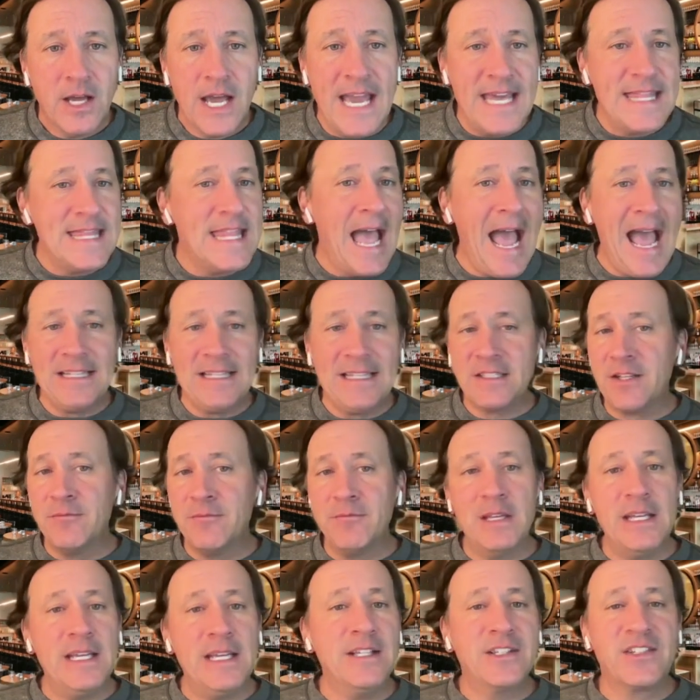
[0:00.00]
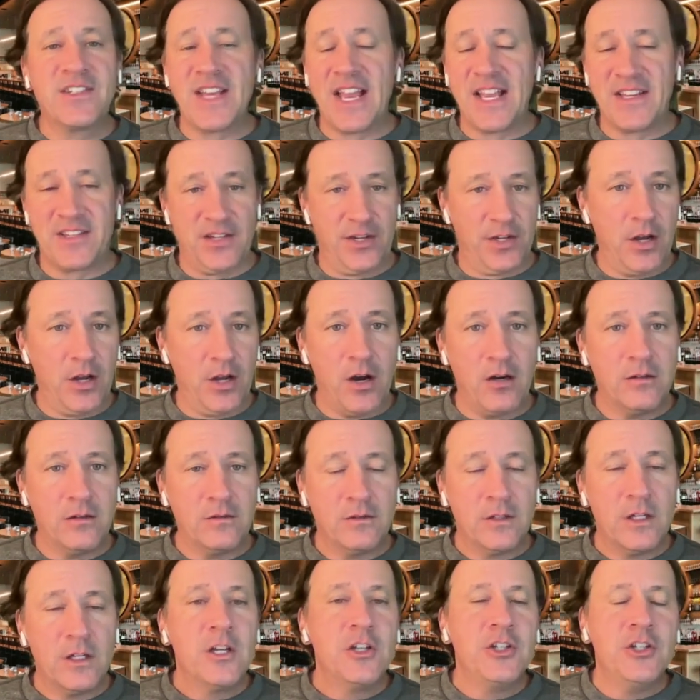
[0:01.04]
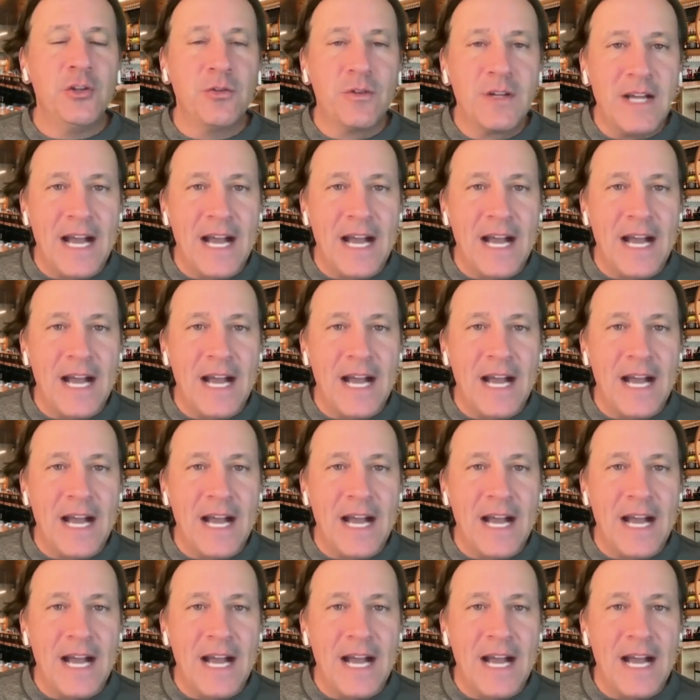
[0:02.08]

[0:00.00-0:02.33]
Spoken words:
And that, to me, says it all. You